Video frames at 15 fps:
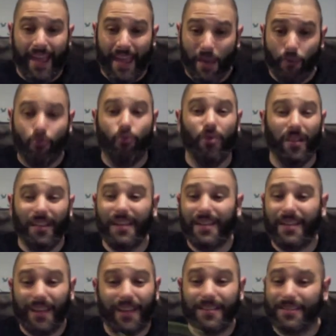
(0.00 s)
It really
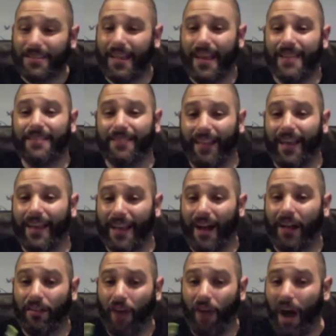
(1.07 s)
does taste like
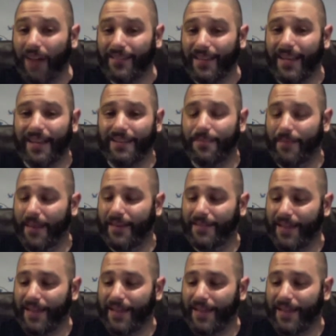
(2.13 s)
a latte to me.